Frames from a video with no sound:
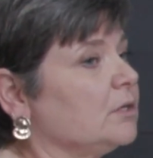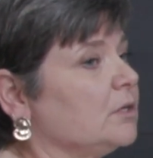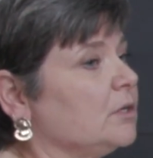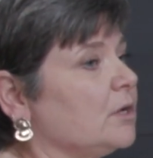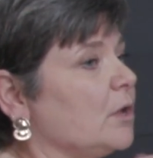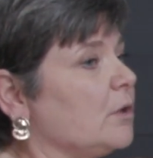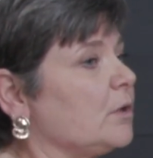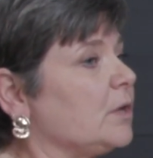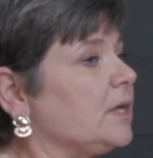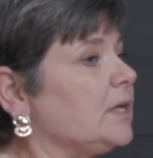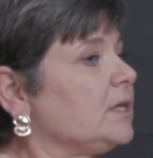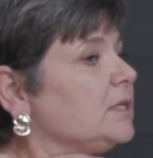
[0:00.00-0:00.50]
you
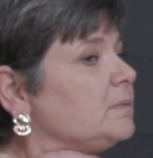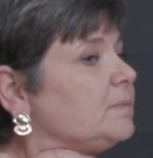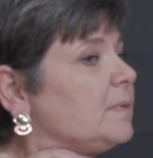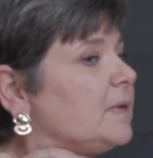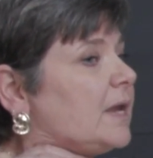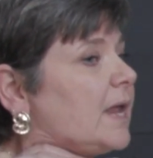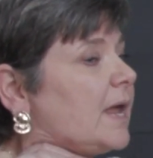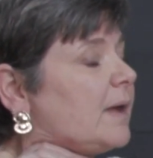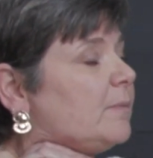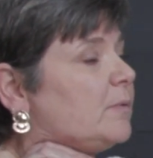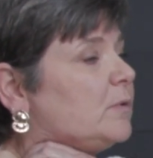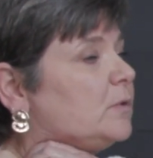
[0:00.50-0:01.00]
know, he's
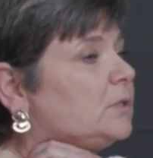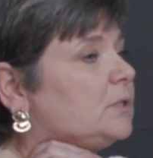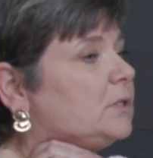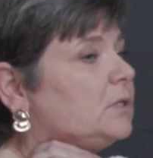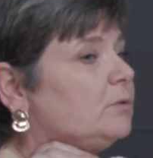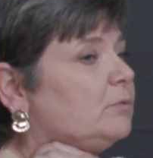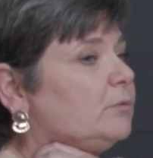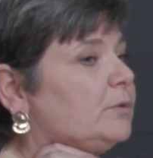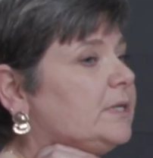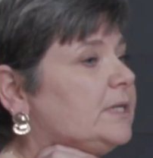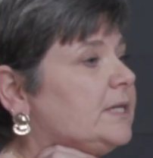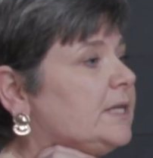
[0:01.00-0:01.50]
been able
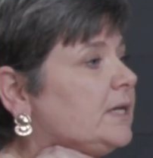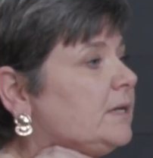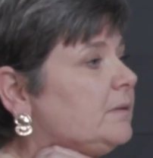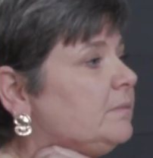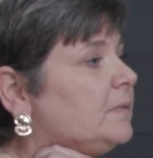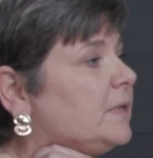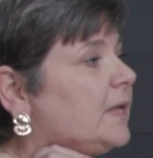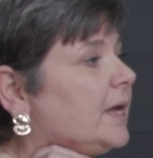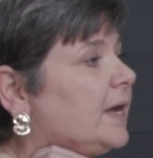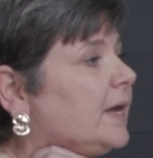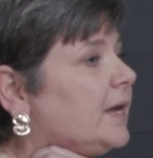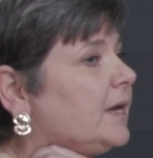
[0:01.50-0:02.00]
to
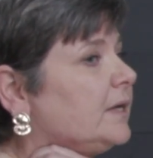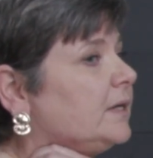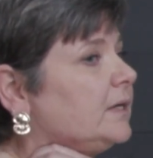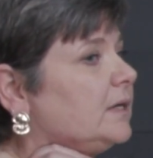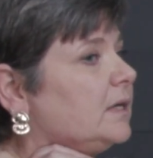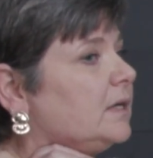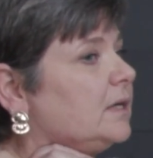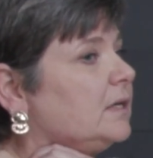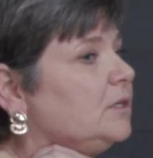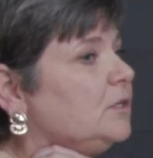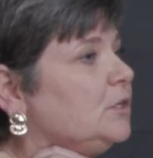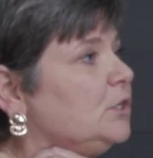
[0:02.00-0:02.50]
redeem that
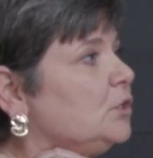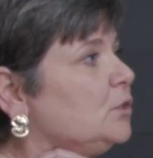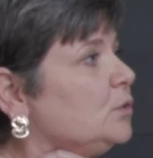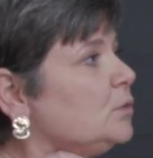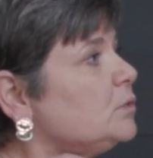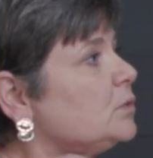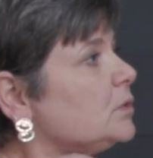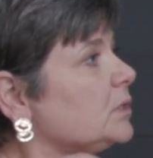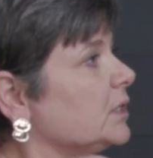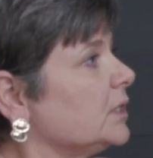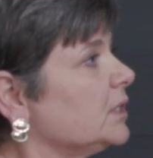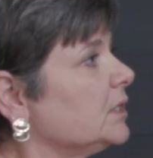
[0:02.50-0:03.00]
and
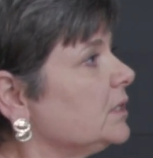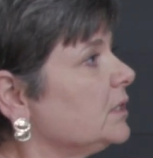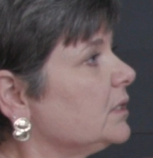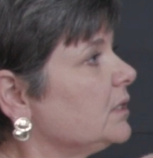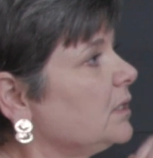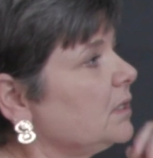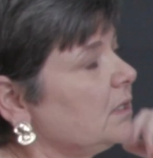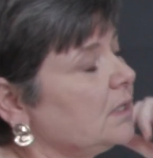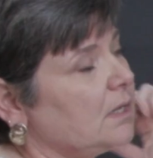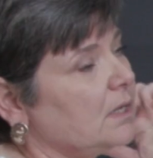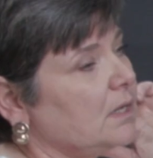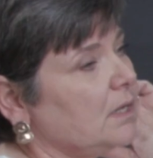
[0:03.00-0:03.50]
use it.
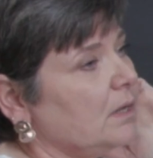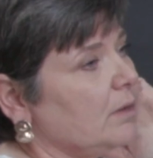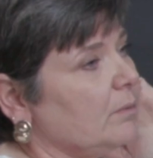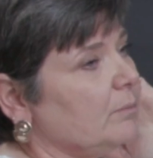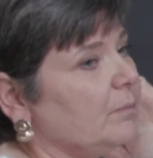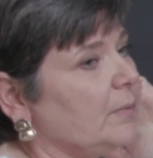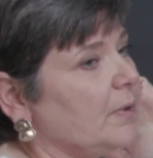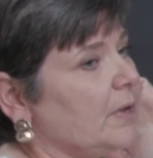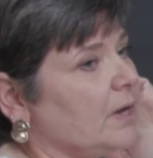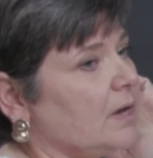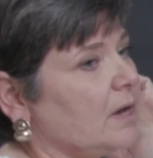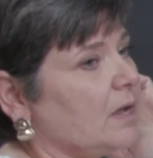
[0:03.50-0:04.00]

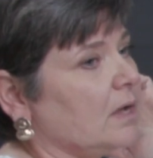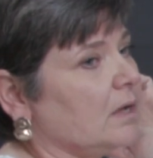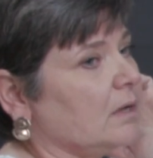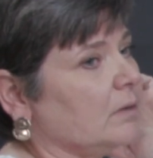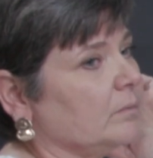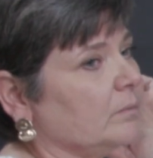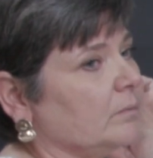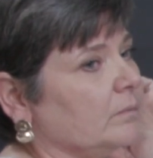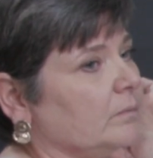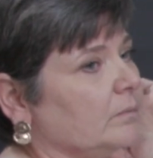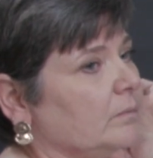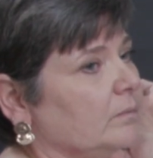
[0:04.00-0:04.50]
But
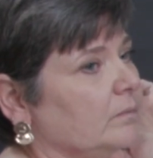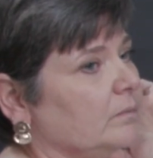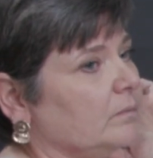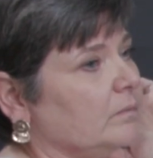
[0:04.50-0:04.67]
um